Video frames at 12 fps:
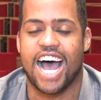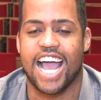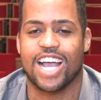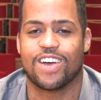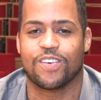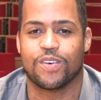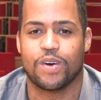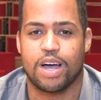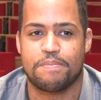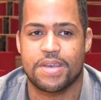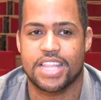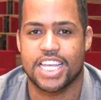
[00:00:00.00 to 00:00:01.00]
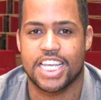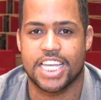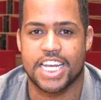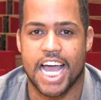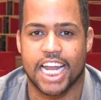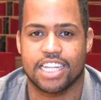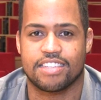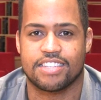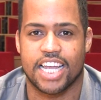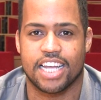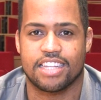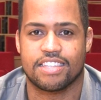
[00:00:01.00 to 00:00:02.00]
I grew up in the United
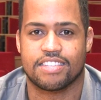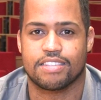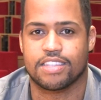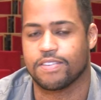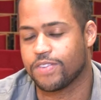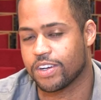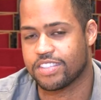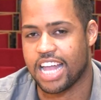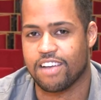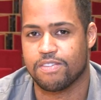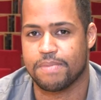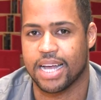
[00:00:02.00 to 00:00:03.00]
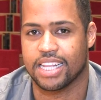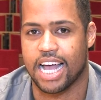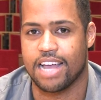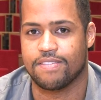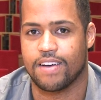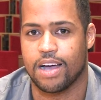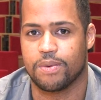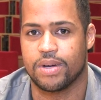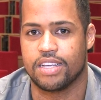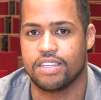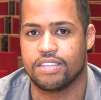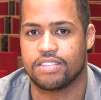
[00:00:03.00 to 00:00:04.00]
States. The first half of my life I
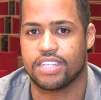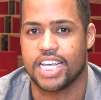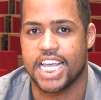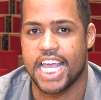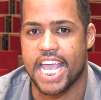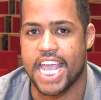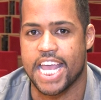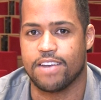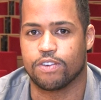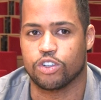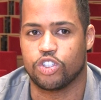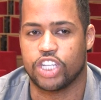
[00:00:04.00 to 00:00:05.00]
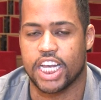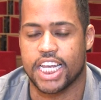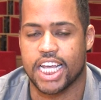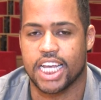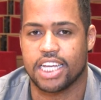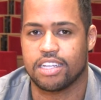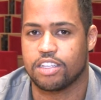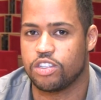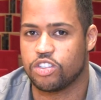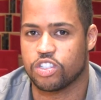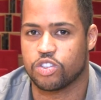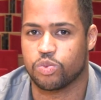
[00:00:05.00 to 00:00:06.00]
was in
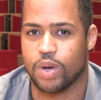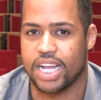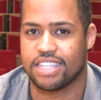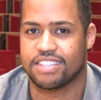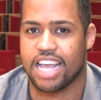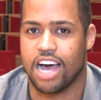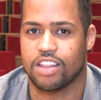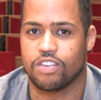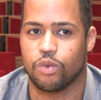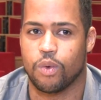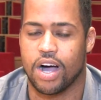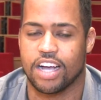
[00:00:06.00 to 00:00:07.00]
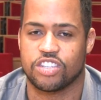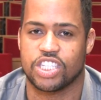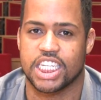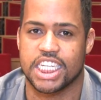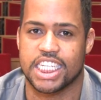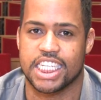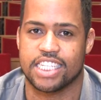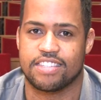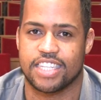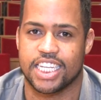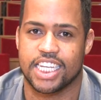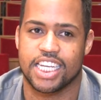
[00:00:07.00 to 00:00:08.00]
Virginia, just right south of Washington,
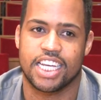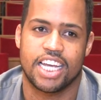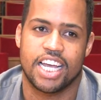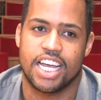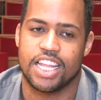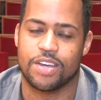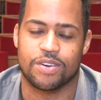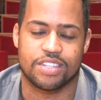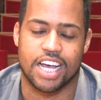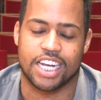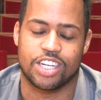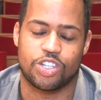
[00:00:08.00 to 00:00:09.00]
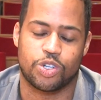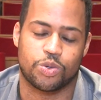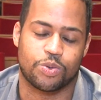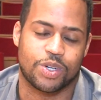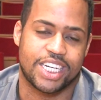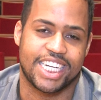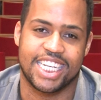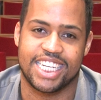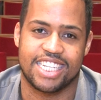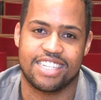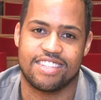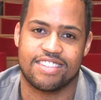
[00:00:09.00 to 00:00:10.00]
D.C. There was a lot of
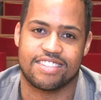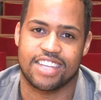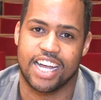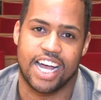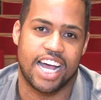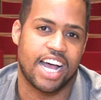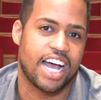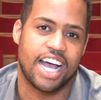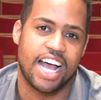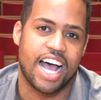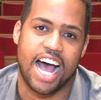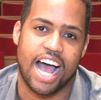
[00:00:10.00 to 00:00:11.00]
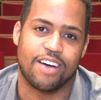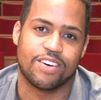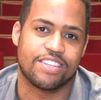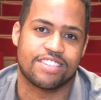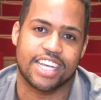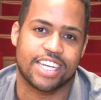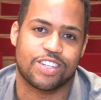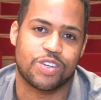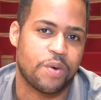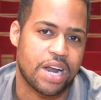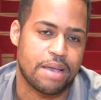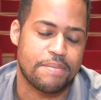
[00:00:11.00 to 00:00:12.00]
trees. I was like
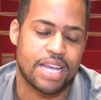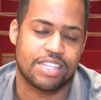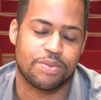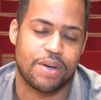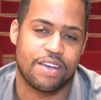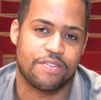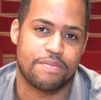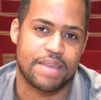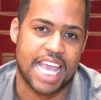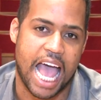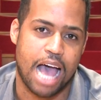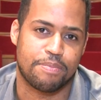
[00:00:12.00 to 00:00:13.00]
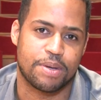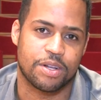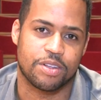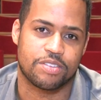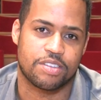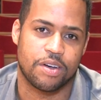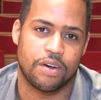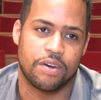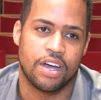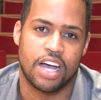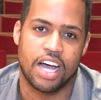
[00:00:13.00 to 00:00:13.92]
20 minutes away from the Capitol, so